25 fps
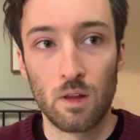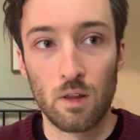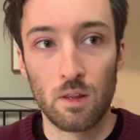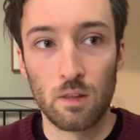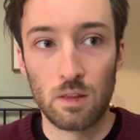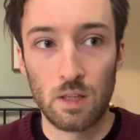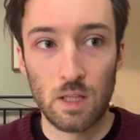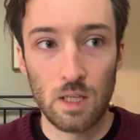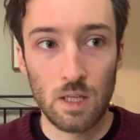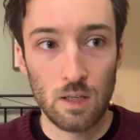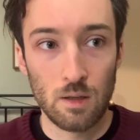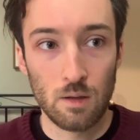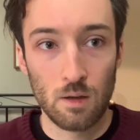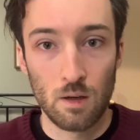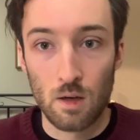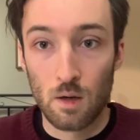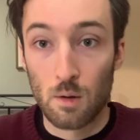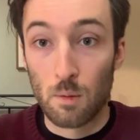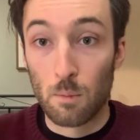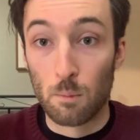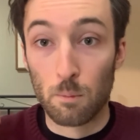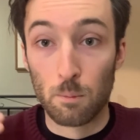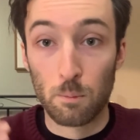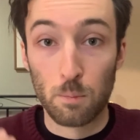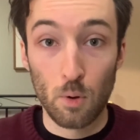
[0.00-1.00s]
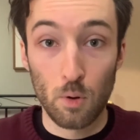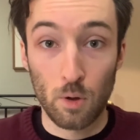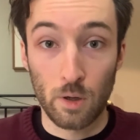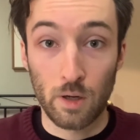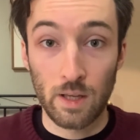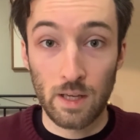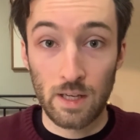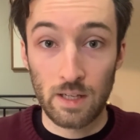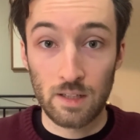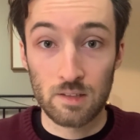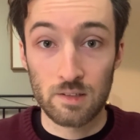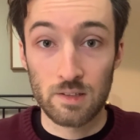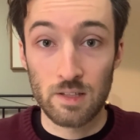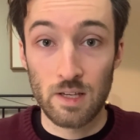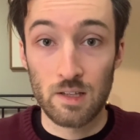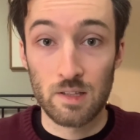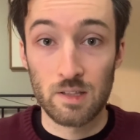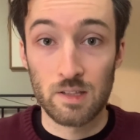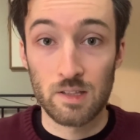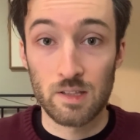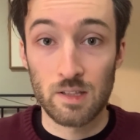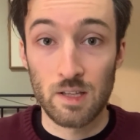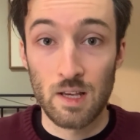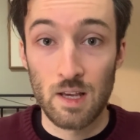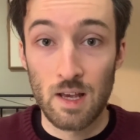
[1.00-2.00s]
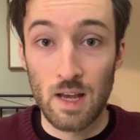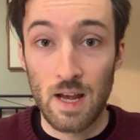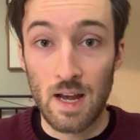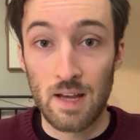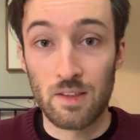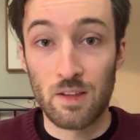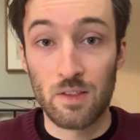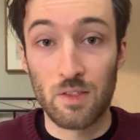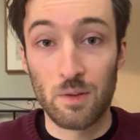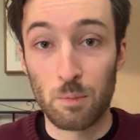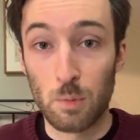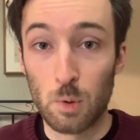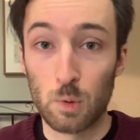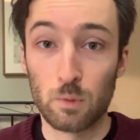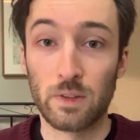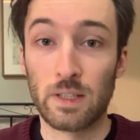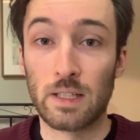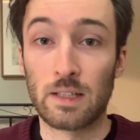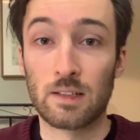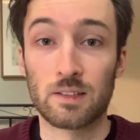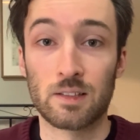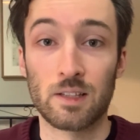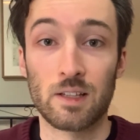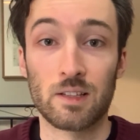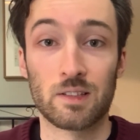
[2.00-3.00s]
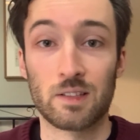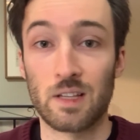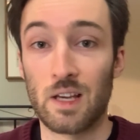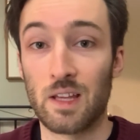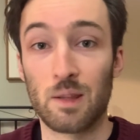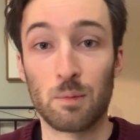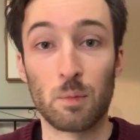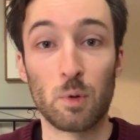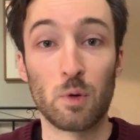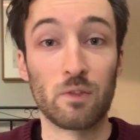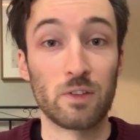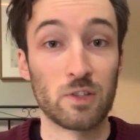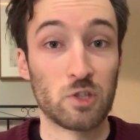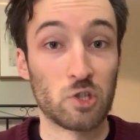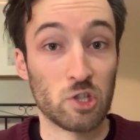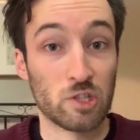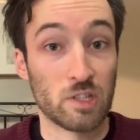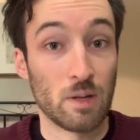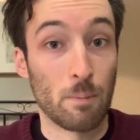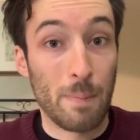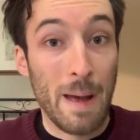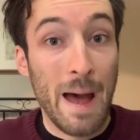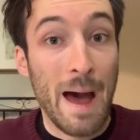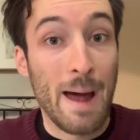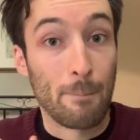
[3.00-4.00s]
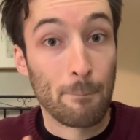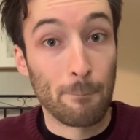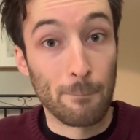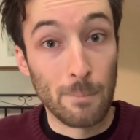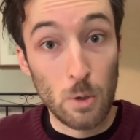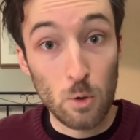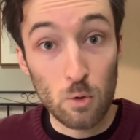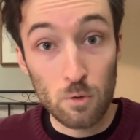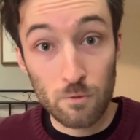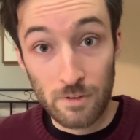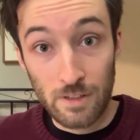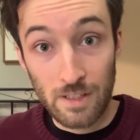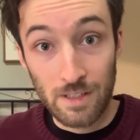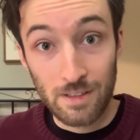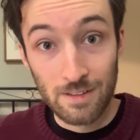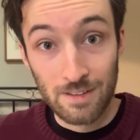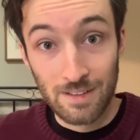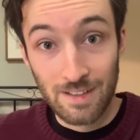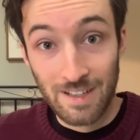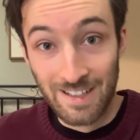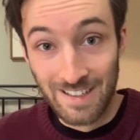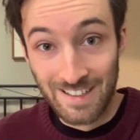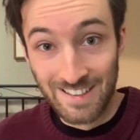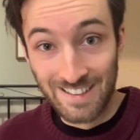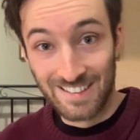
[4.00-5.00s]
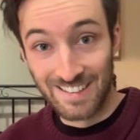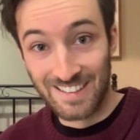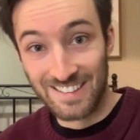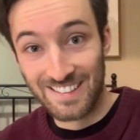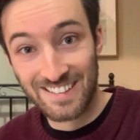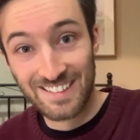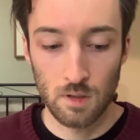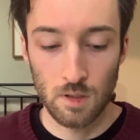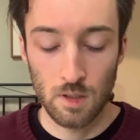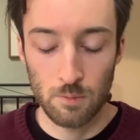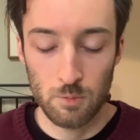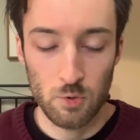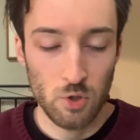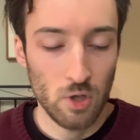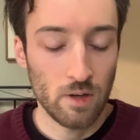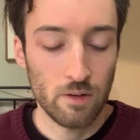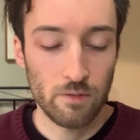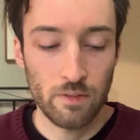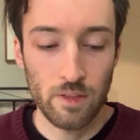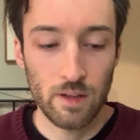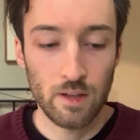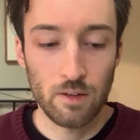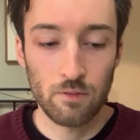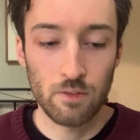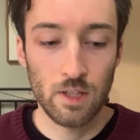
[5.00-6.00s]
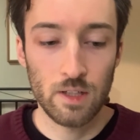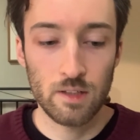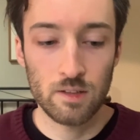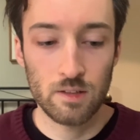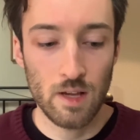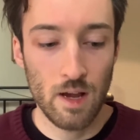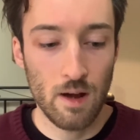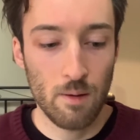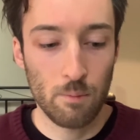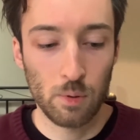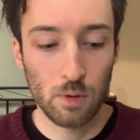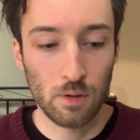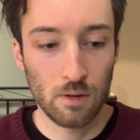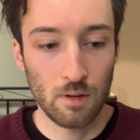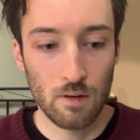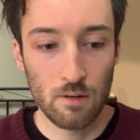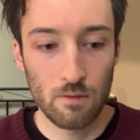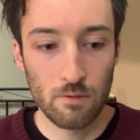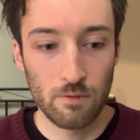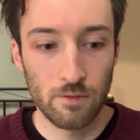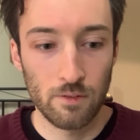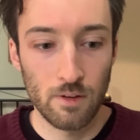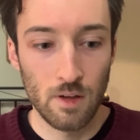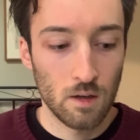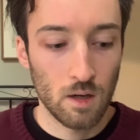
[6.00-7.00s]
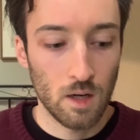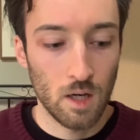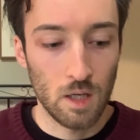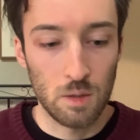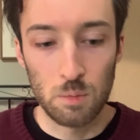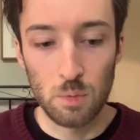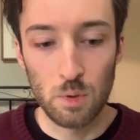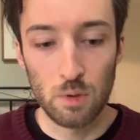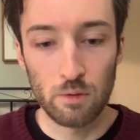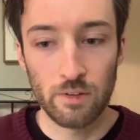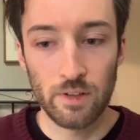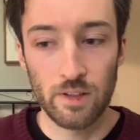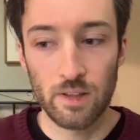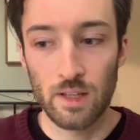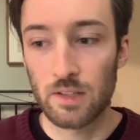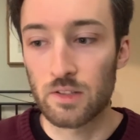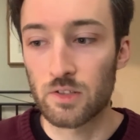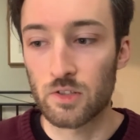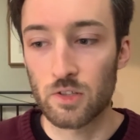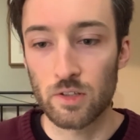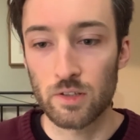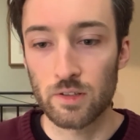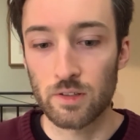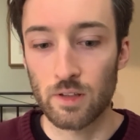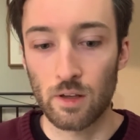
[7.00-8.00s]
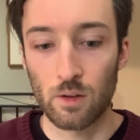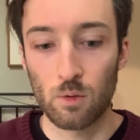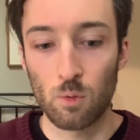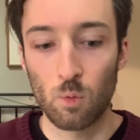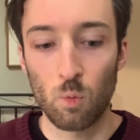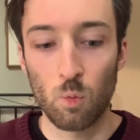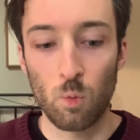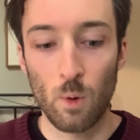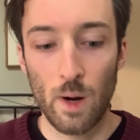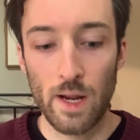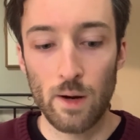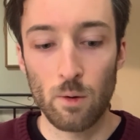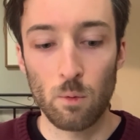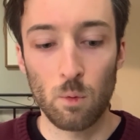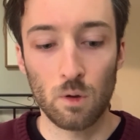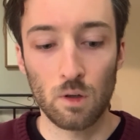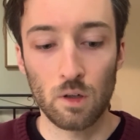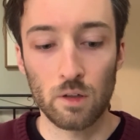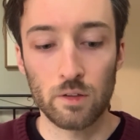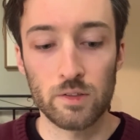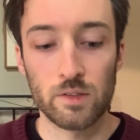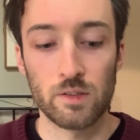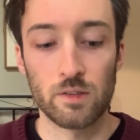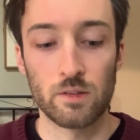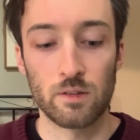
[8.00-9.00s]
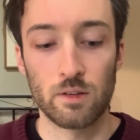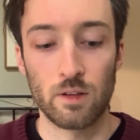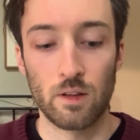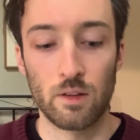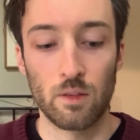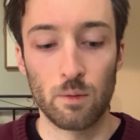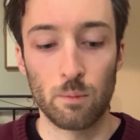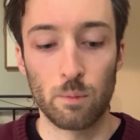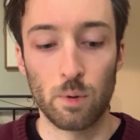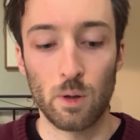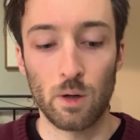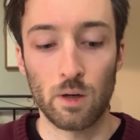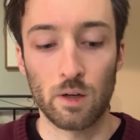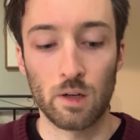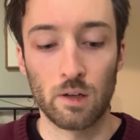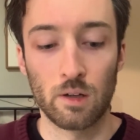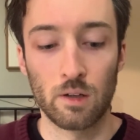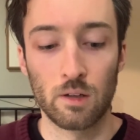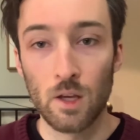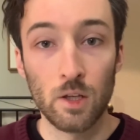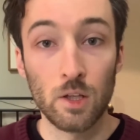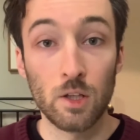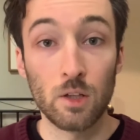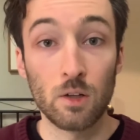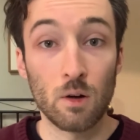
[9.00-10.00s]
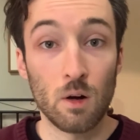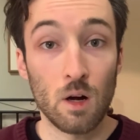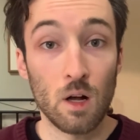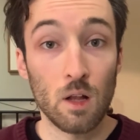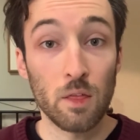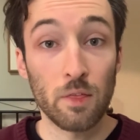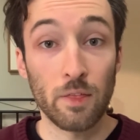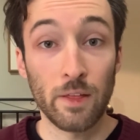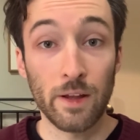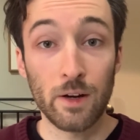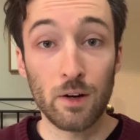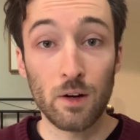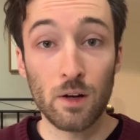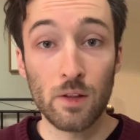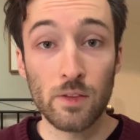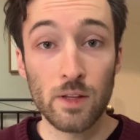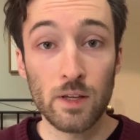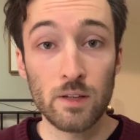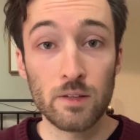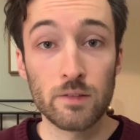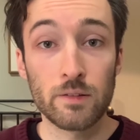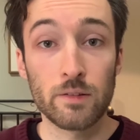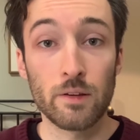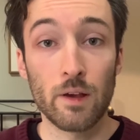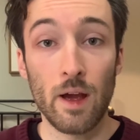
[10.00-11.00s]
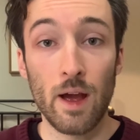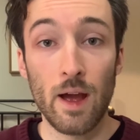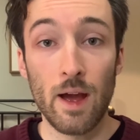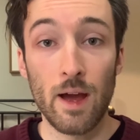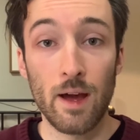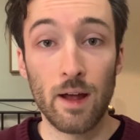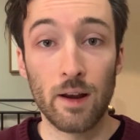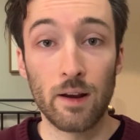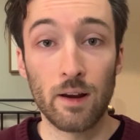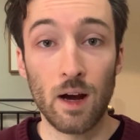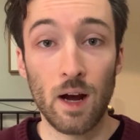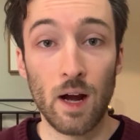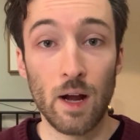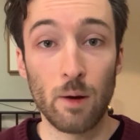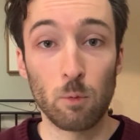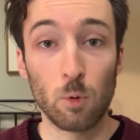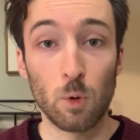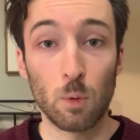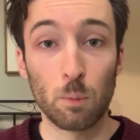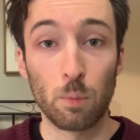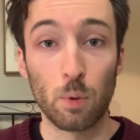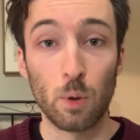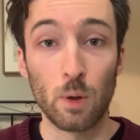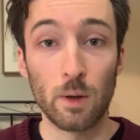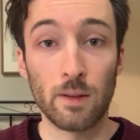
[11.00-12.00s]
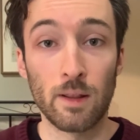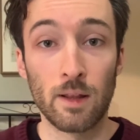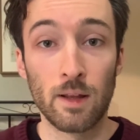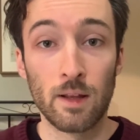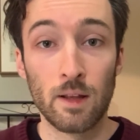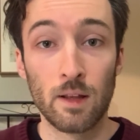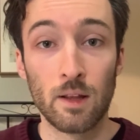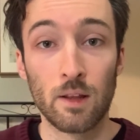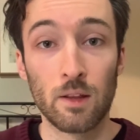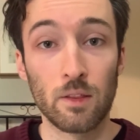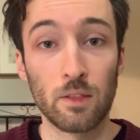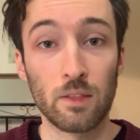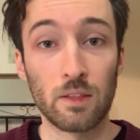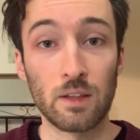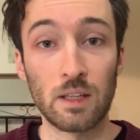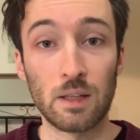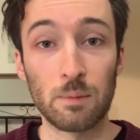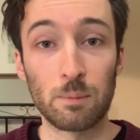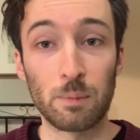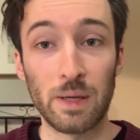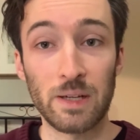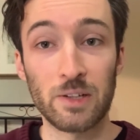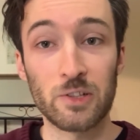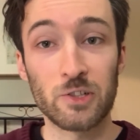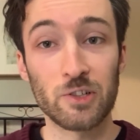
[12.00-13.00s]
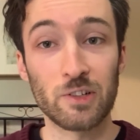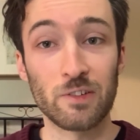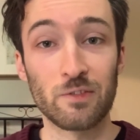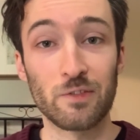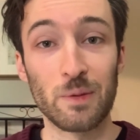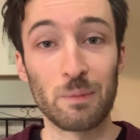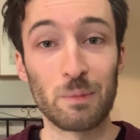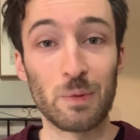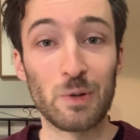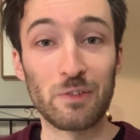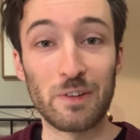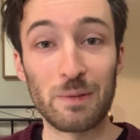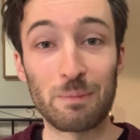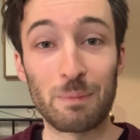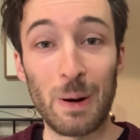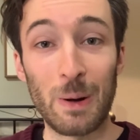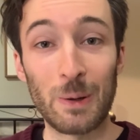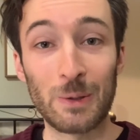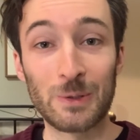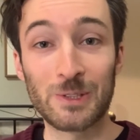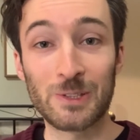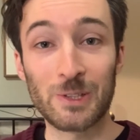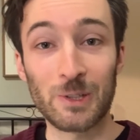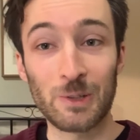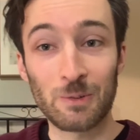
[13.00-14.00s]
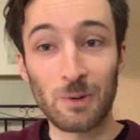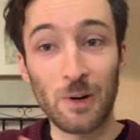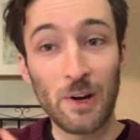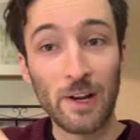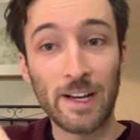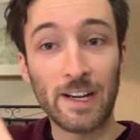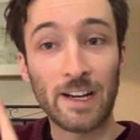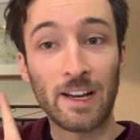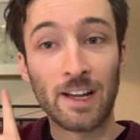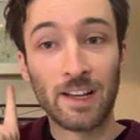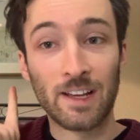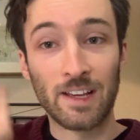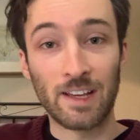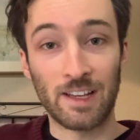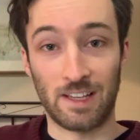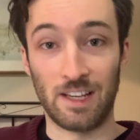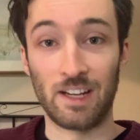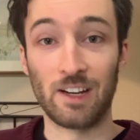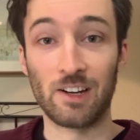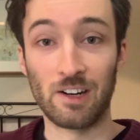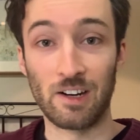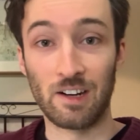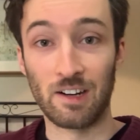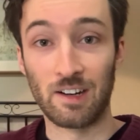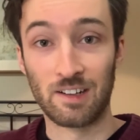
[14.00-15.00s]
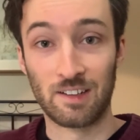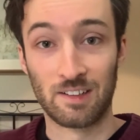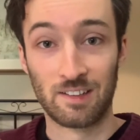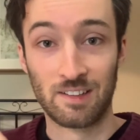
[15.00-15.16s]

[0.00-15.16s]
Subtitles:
the book exists and then the movie exists and the movie's just a bad movie. I'm trying to think of an example of a movie that's just like way worse than the book. I'll think on this and I will put the picture of the movie poster right here.